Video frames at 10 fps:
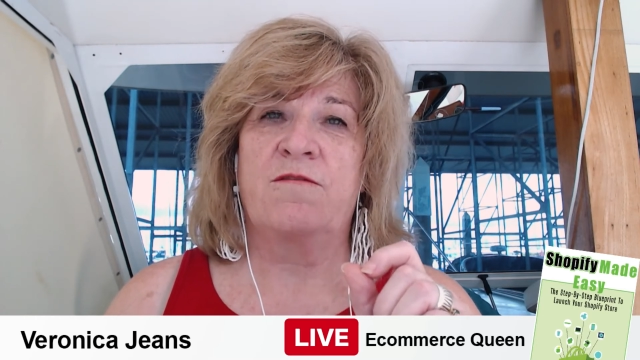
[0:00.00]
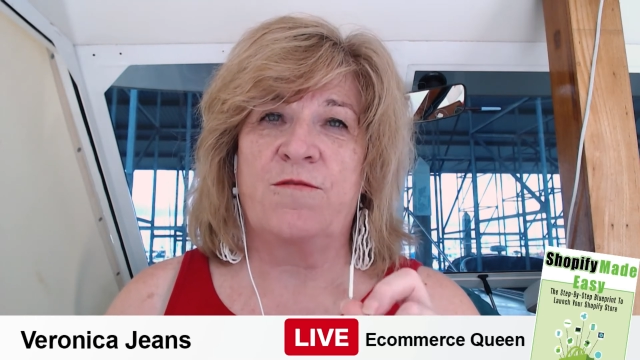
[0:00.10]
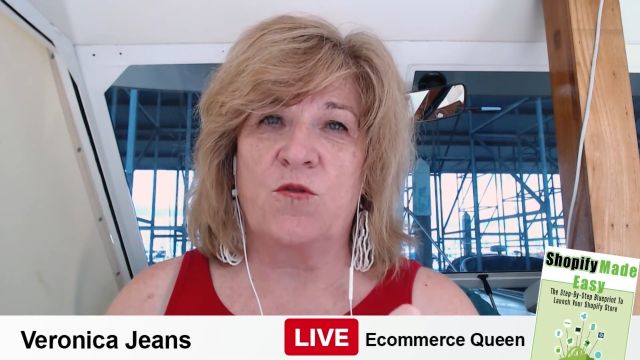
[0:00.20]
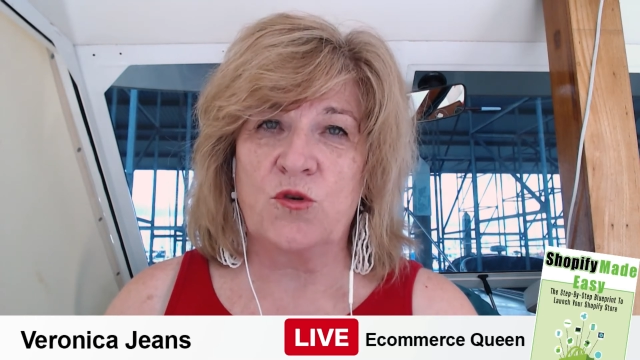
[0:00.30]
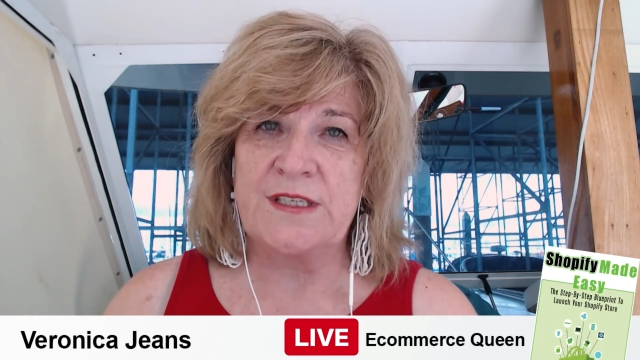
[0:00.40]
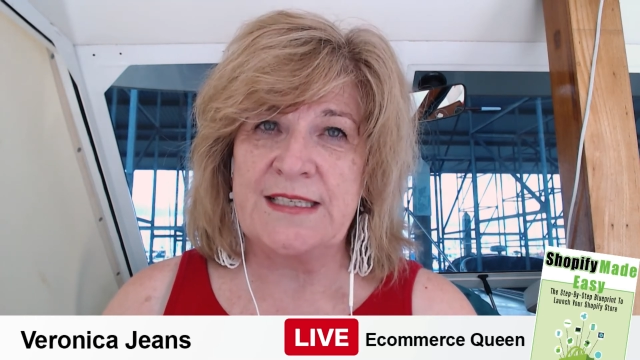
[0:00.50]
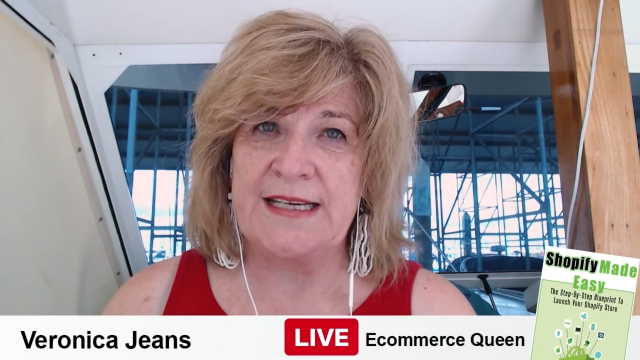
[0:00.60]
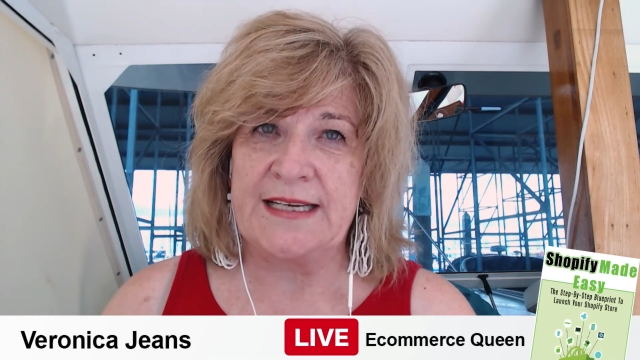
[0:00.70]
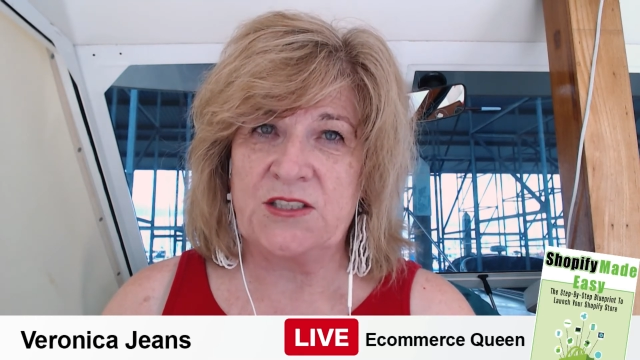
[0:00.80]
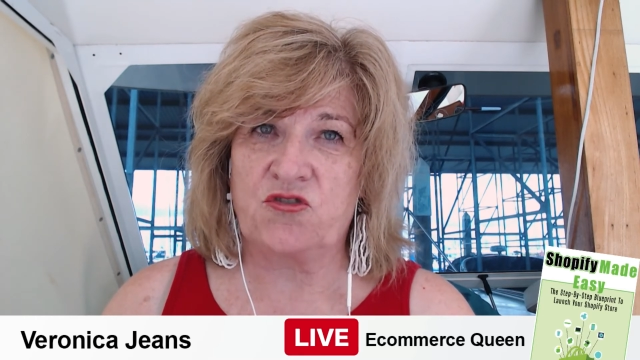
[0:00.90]
14
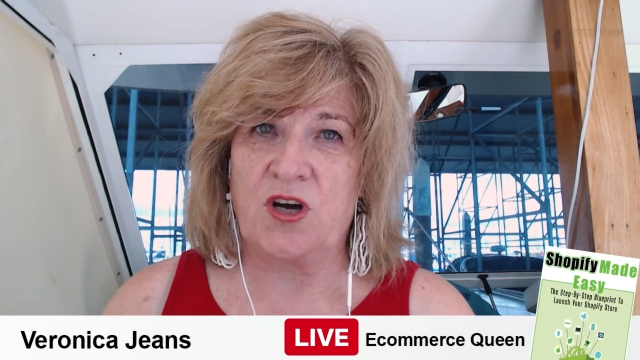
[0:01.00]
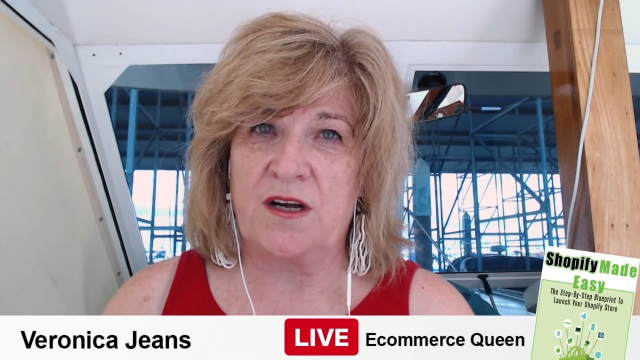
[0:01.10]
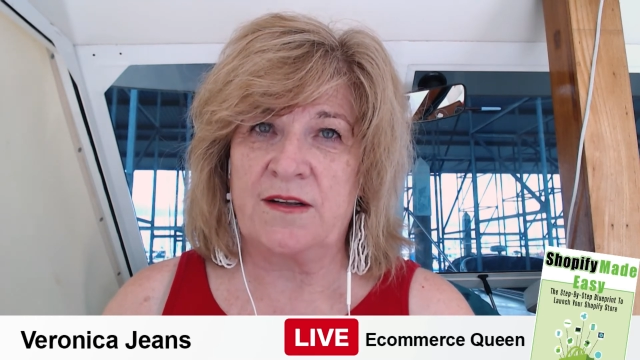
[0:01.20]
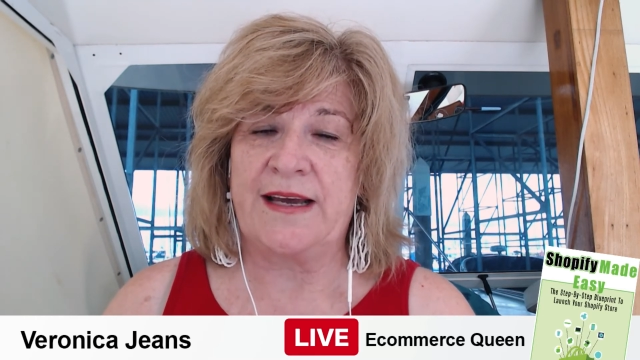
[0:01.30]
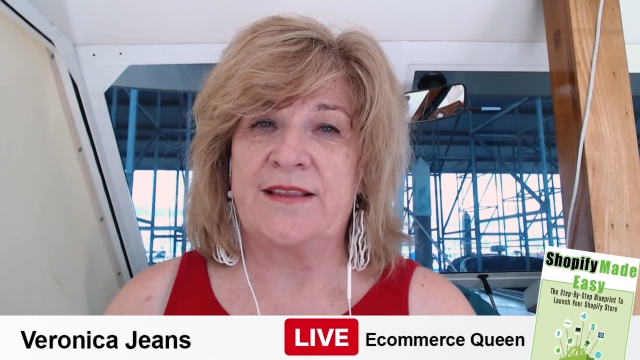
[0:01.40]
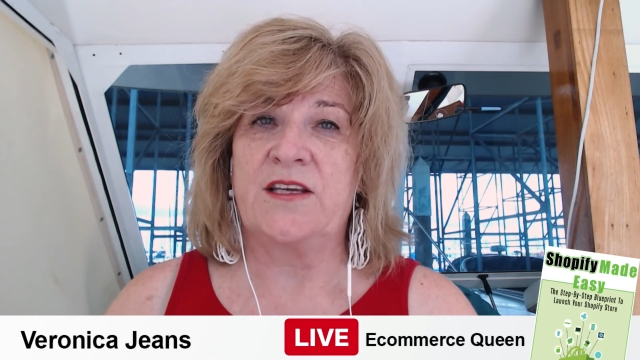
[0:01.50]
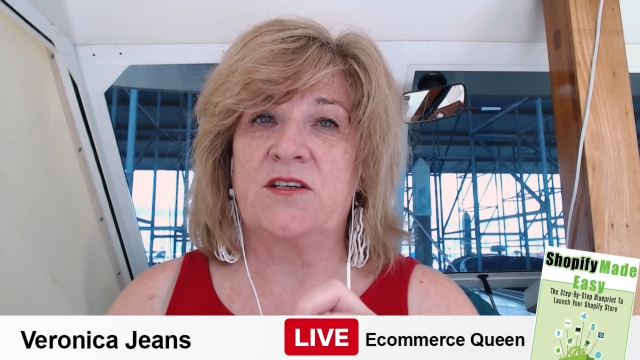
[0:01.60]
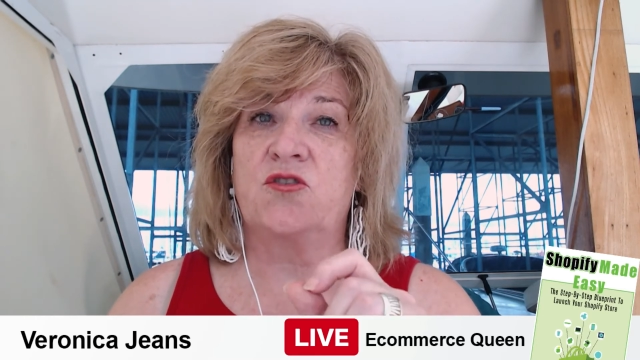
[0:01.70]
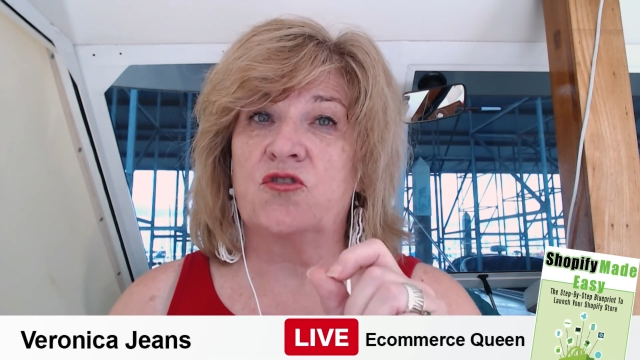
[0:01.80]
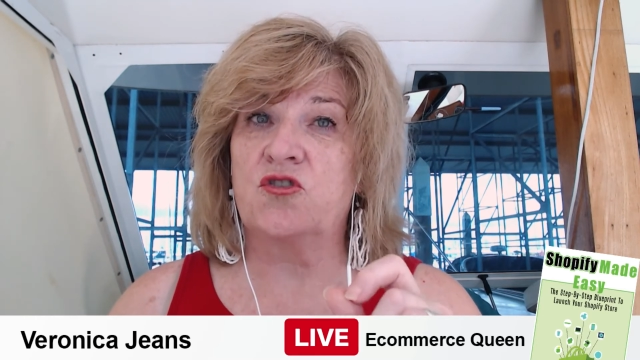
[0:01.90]
days trial, and
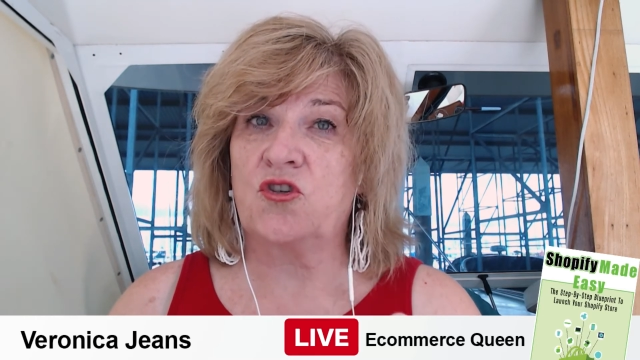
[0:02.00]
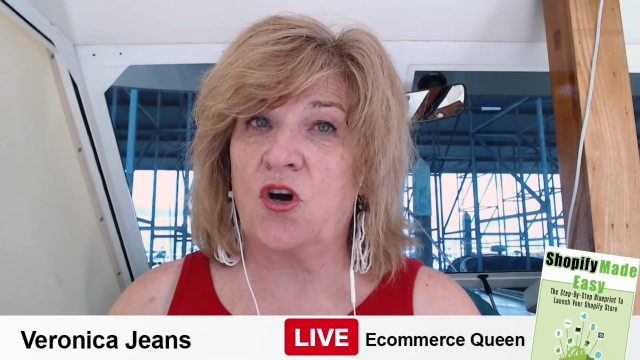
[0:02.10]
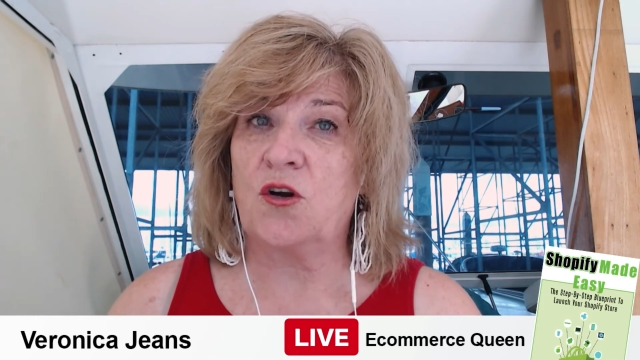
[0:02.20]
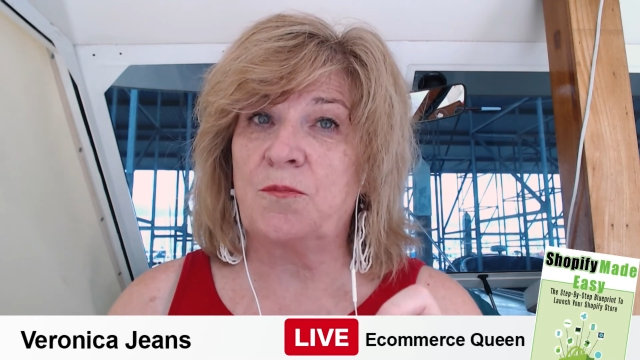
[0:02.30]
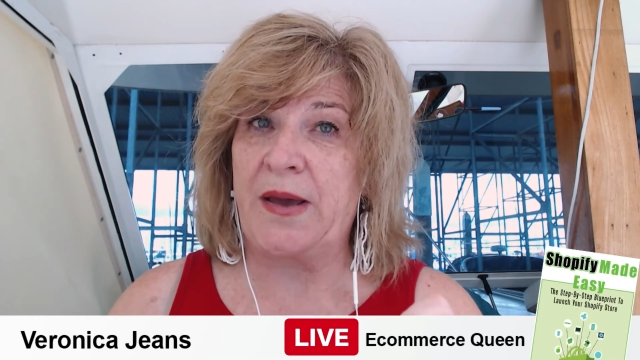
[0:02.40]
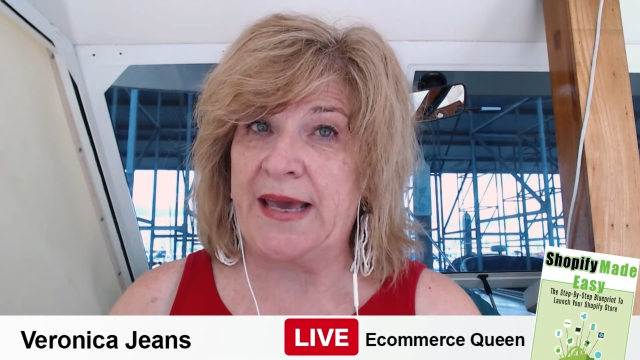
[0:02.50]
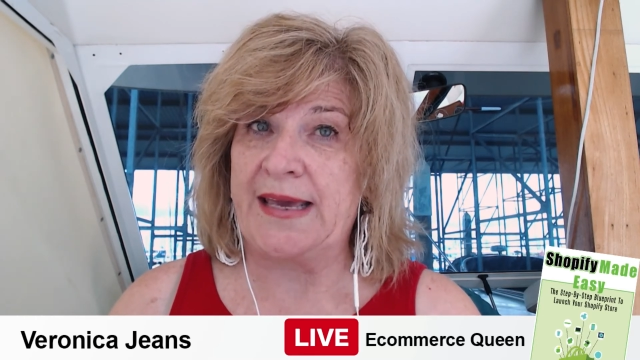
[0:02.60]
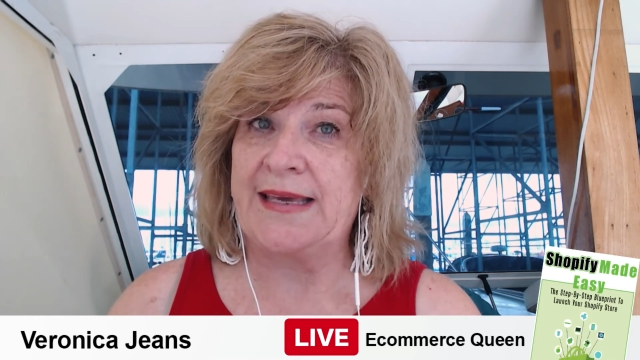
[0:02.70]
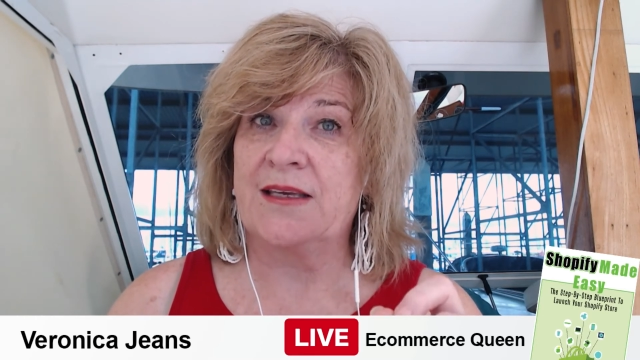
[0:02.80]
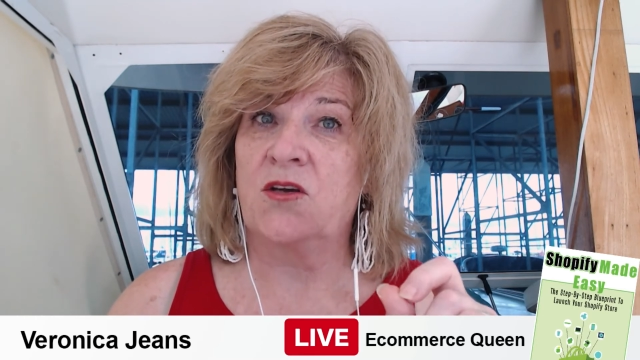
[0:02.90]
then you start
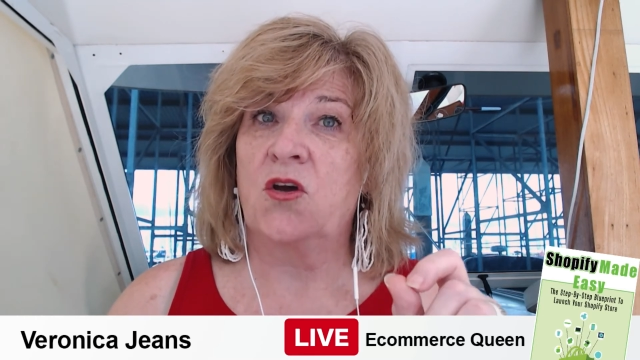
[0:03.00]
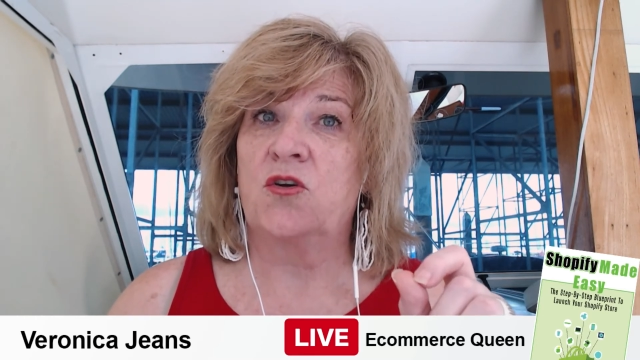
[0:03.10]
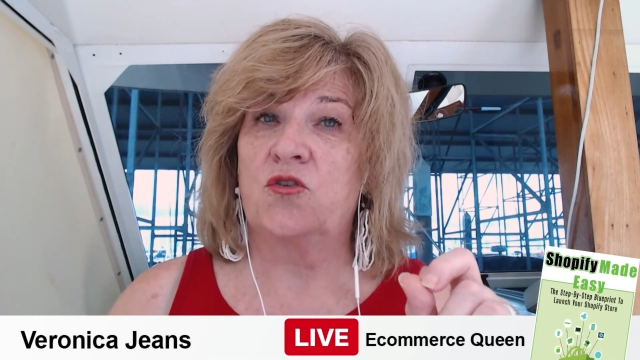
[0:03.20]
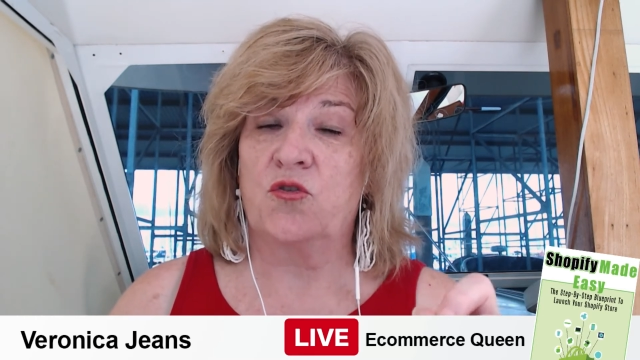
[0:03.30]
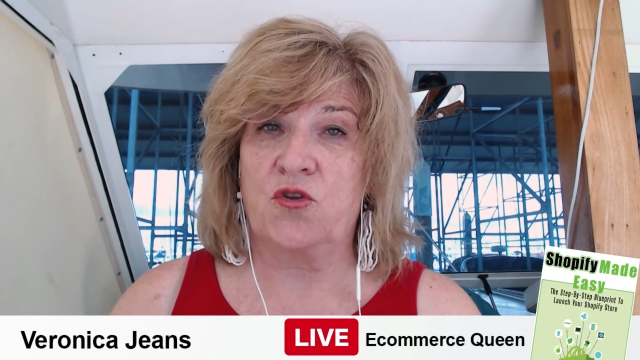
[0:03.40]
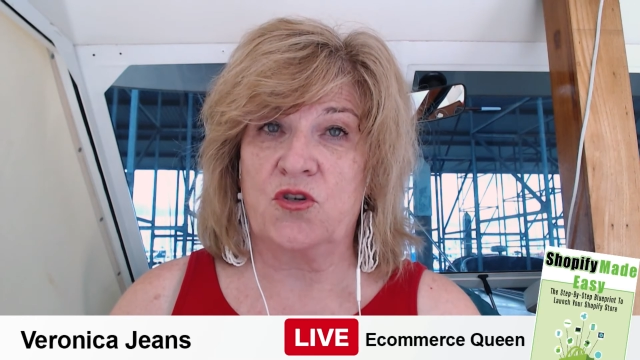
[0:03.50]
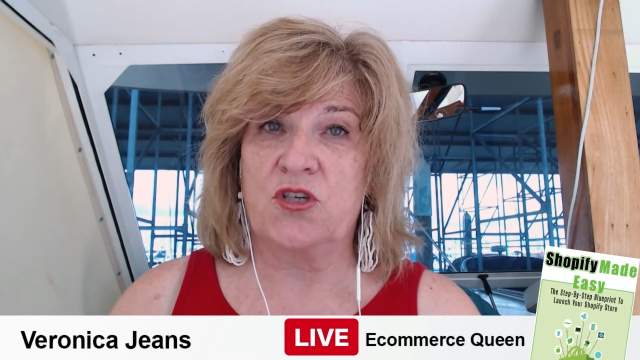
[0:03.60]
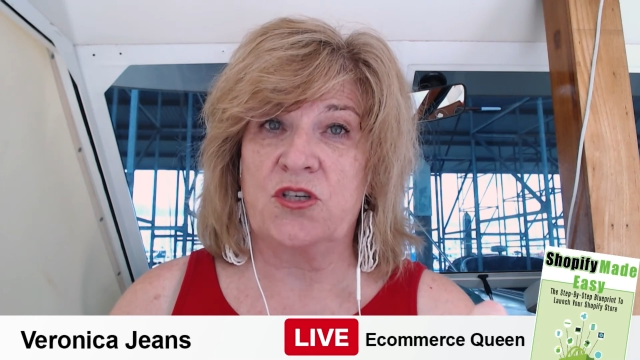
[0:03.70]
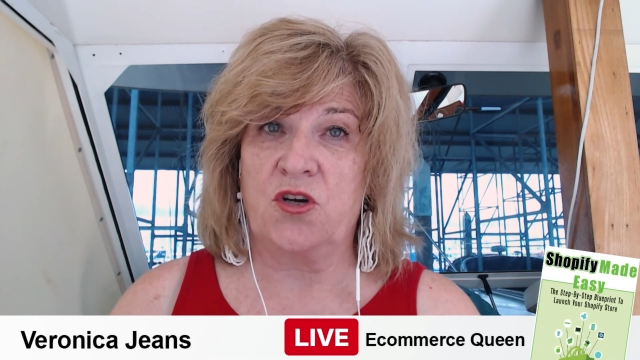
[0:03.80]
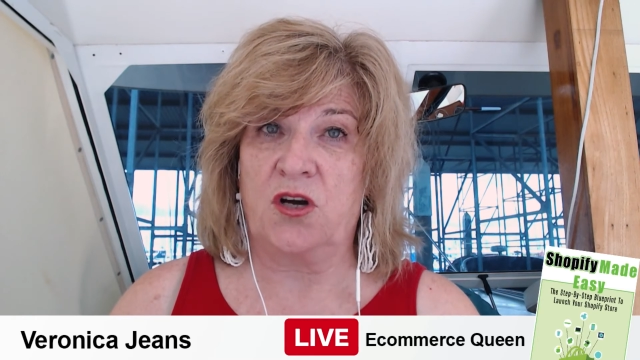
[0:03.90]
paying your
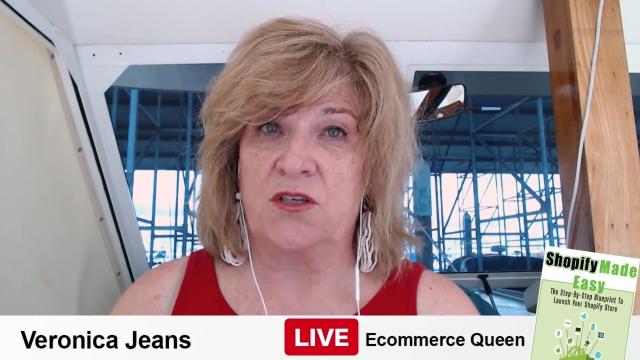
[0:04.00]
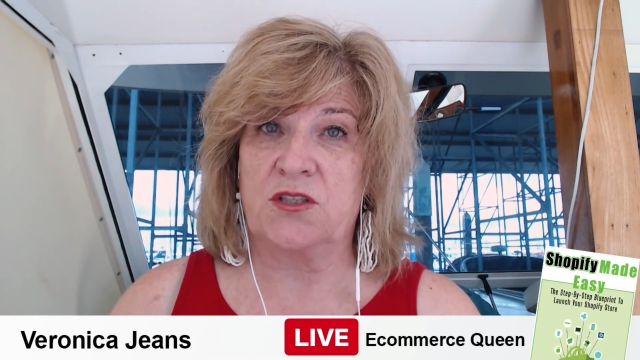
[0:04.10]
$30,